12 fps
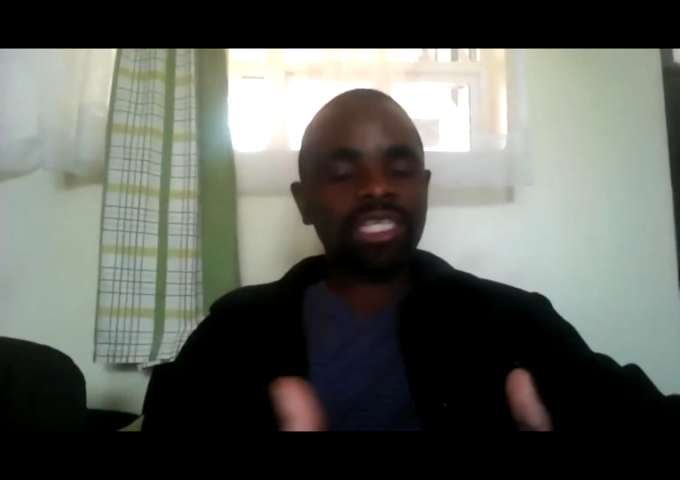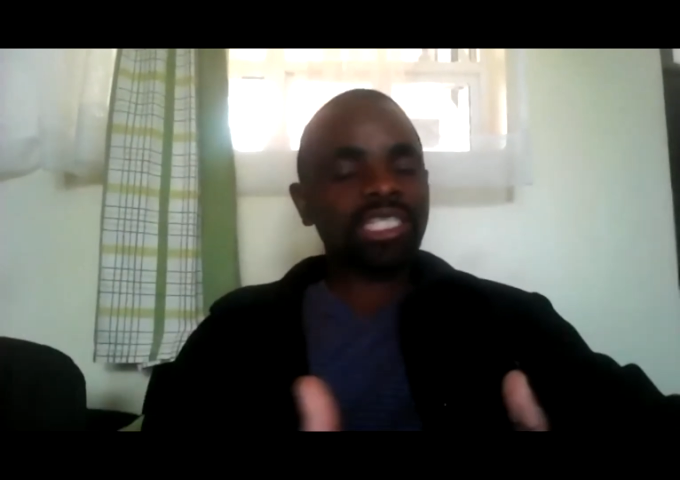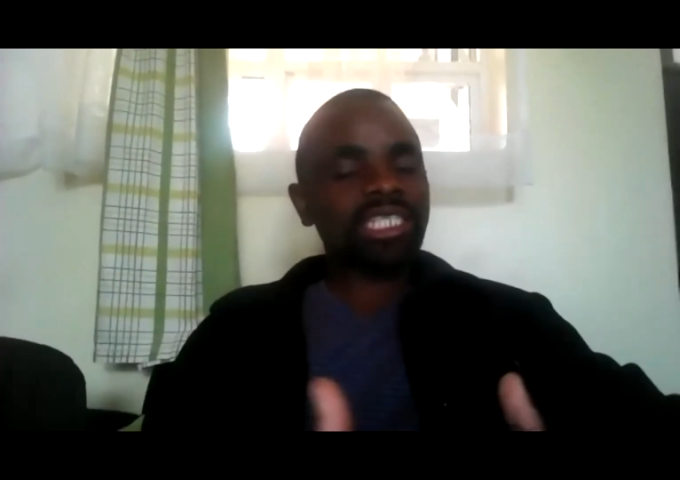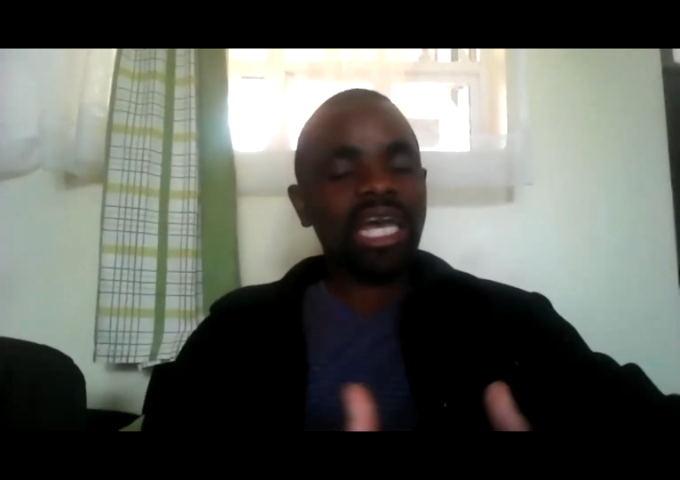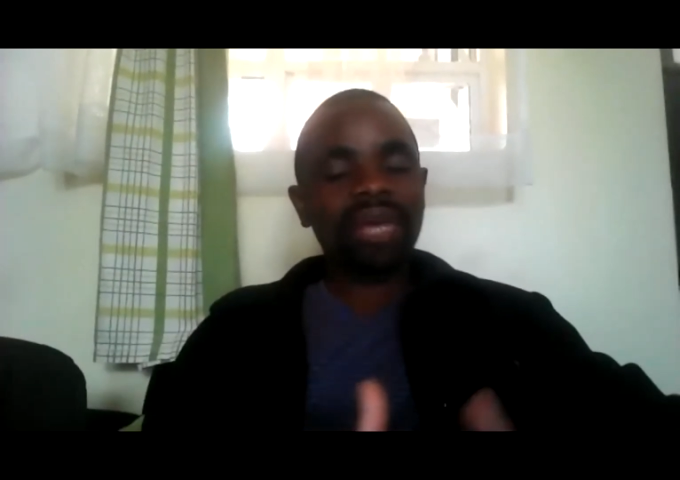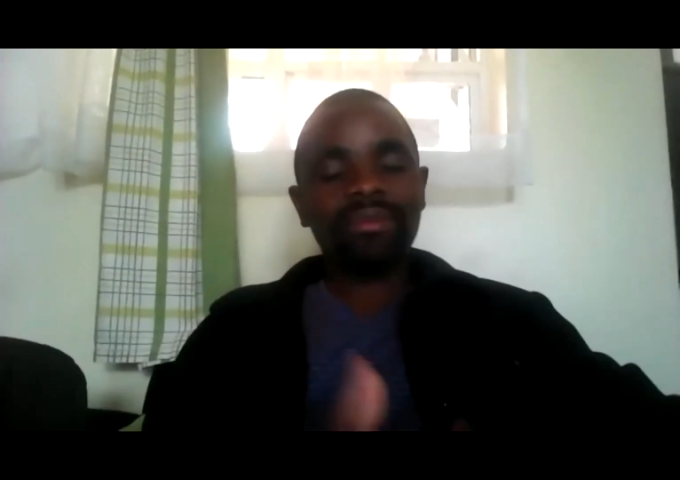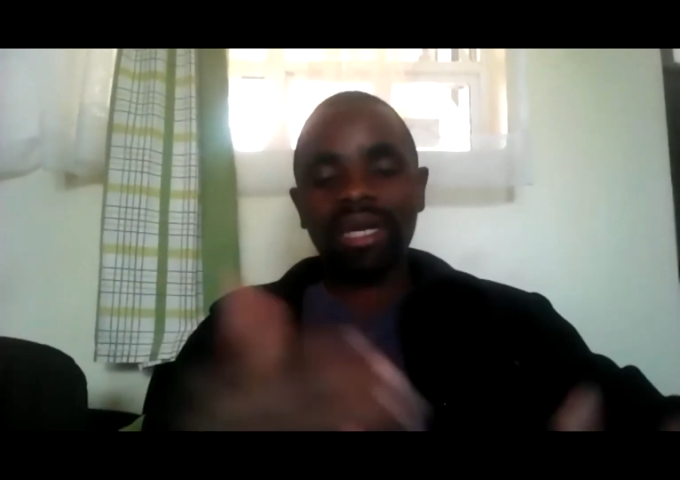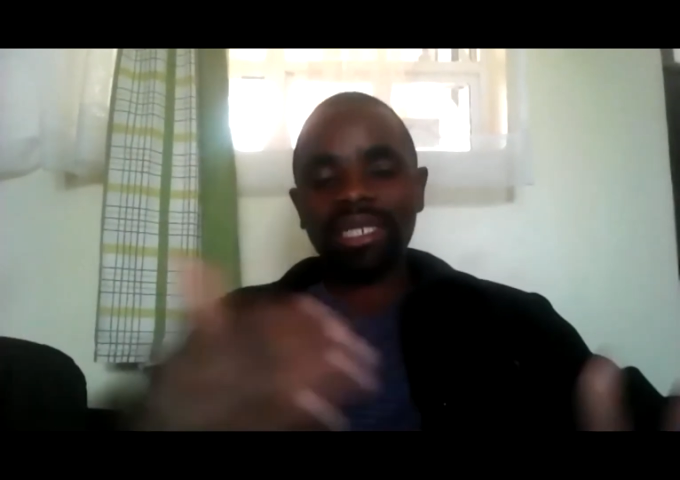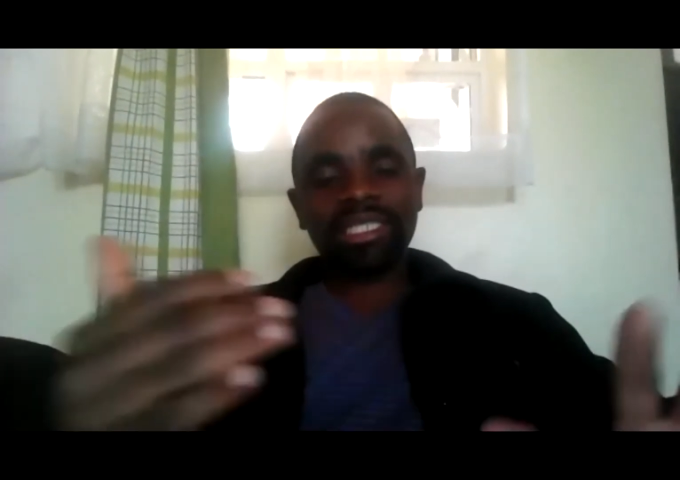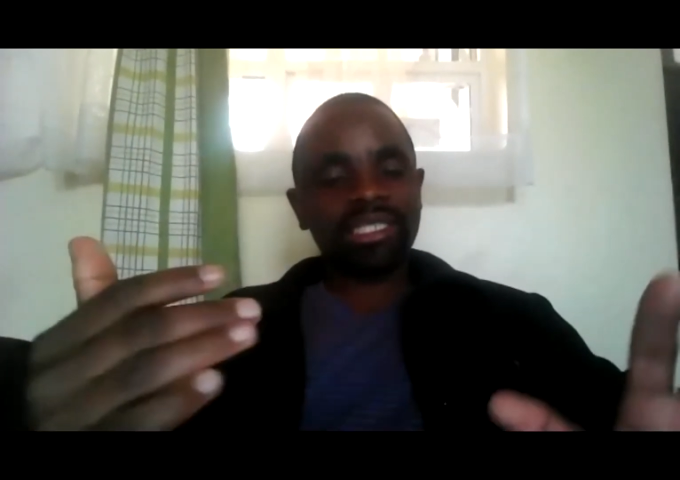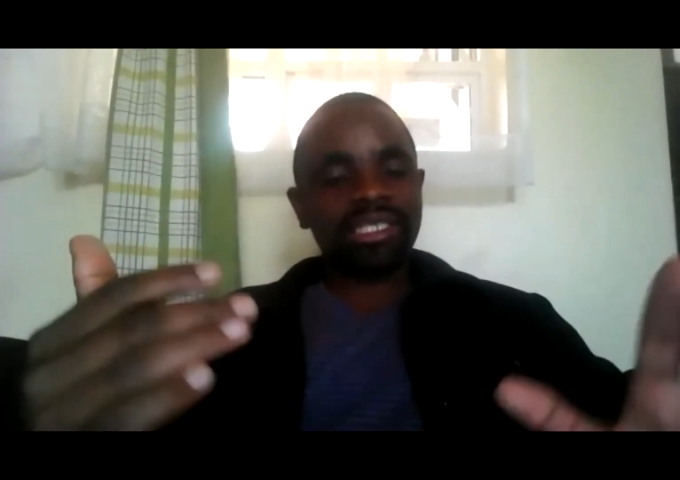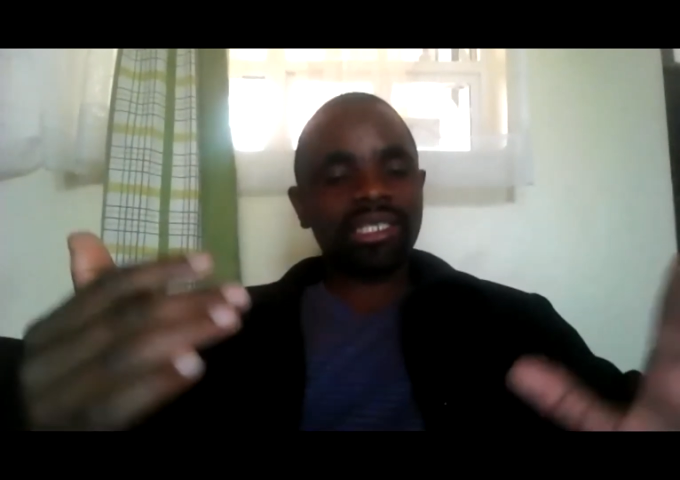this time
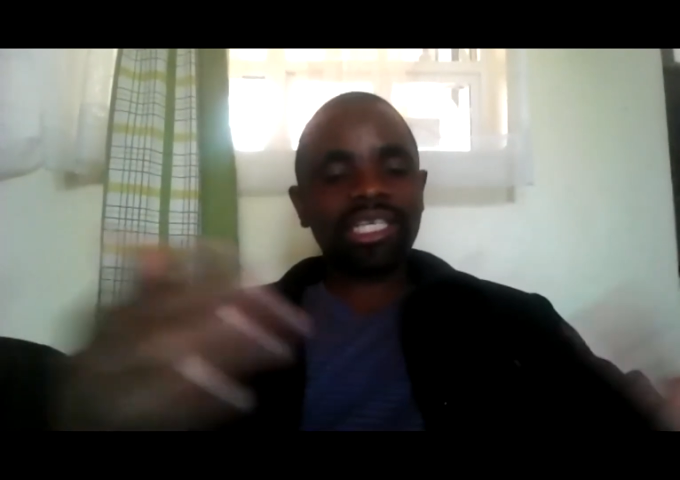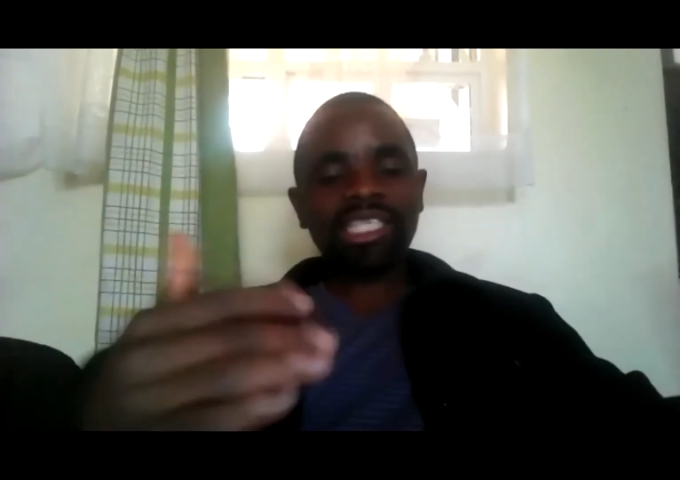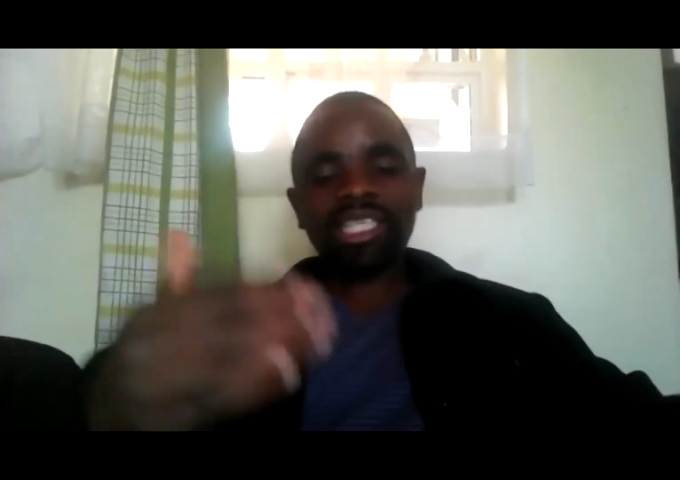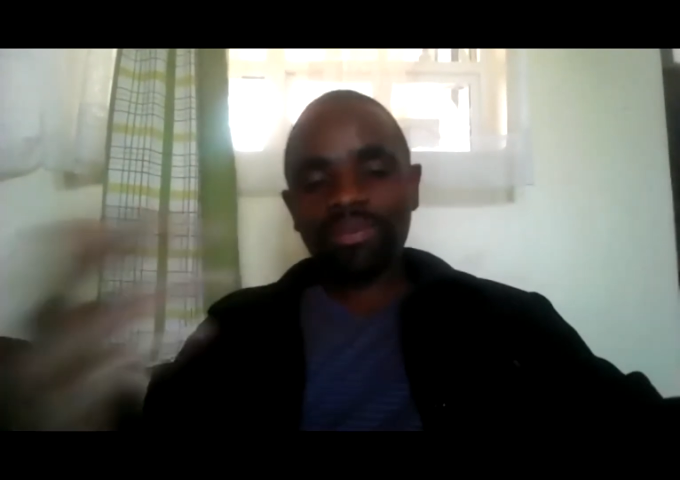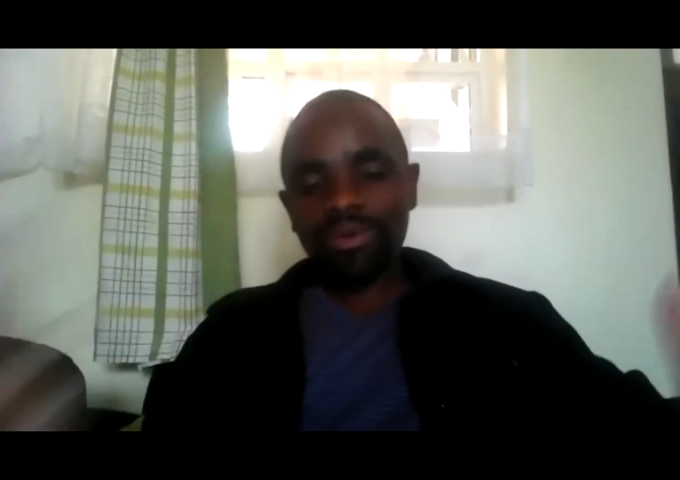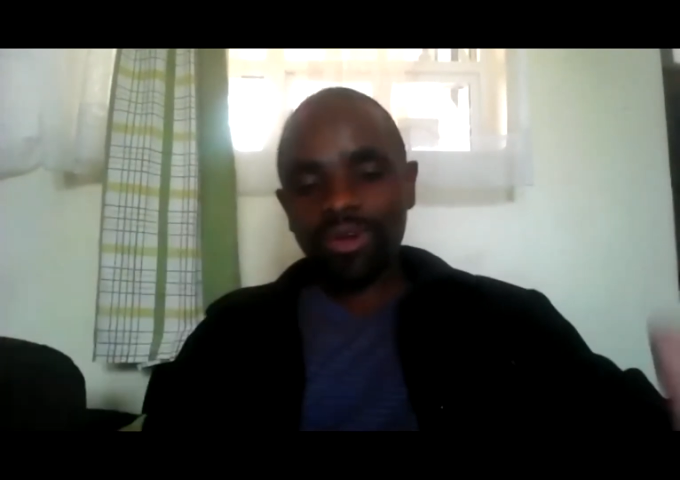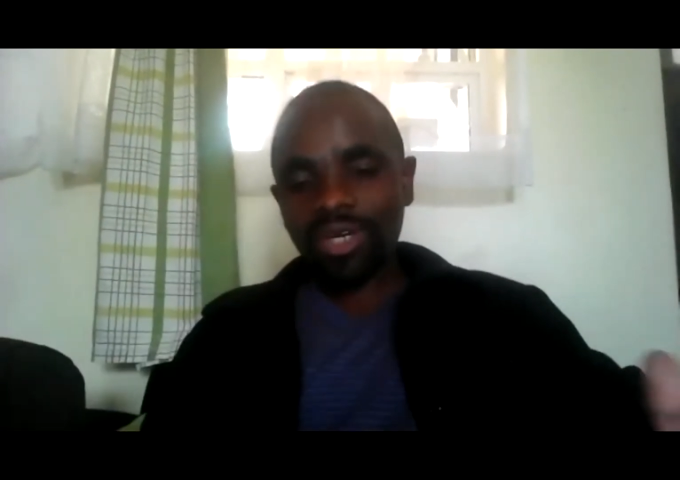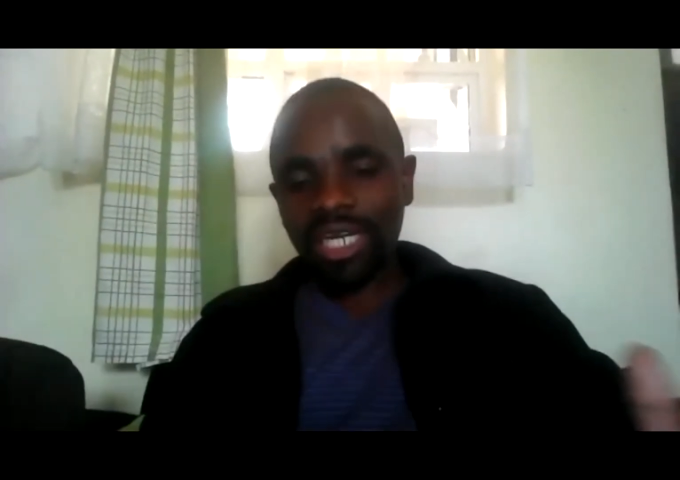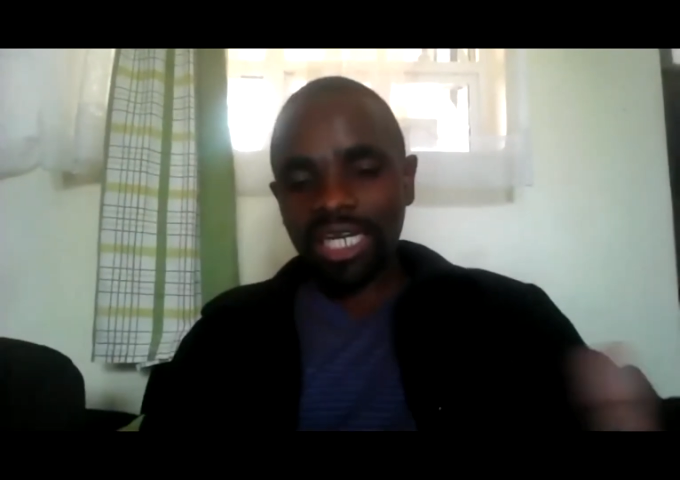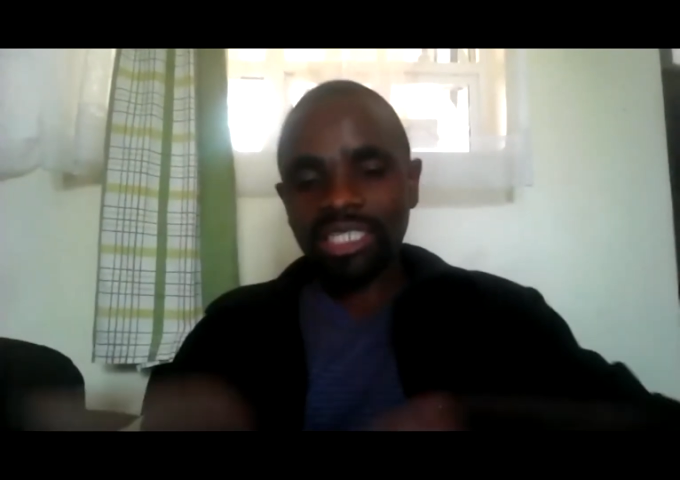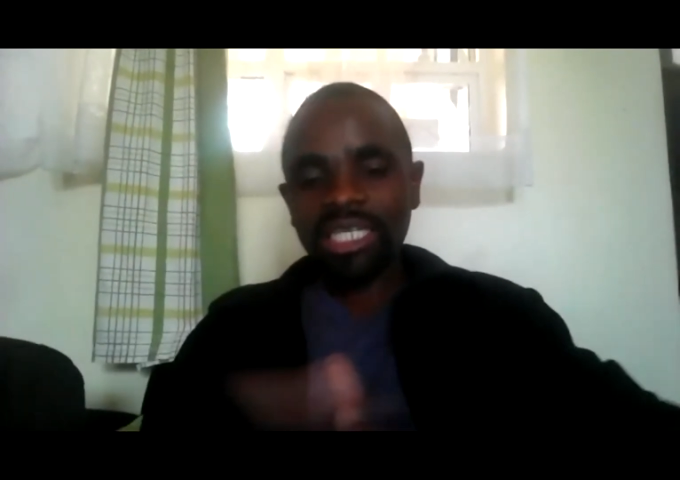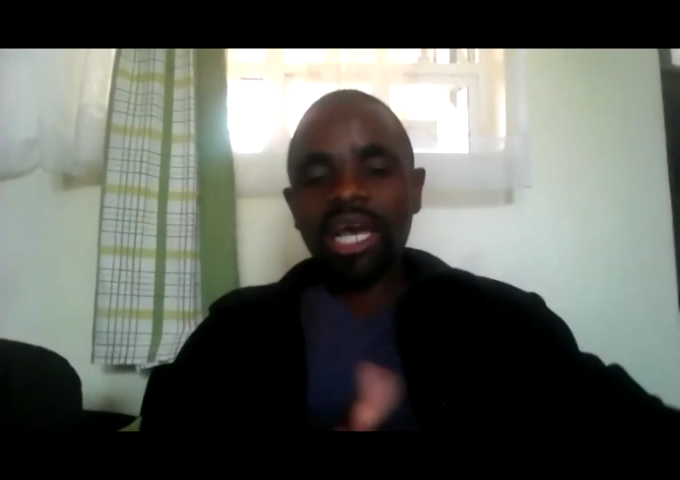and this is the
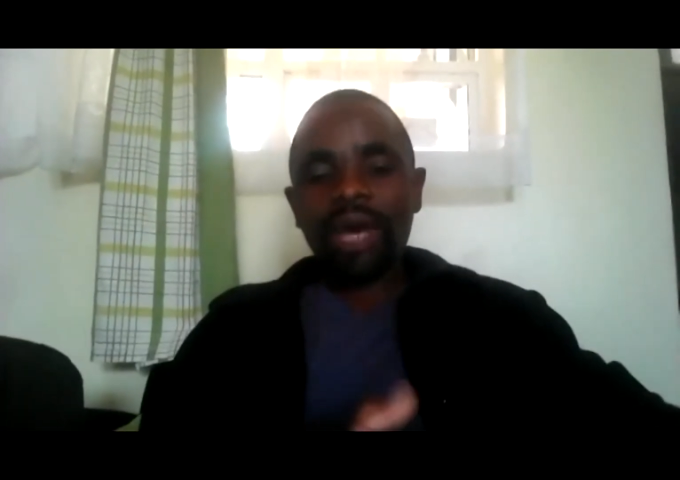progress,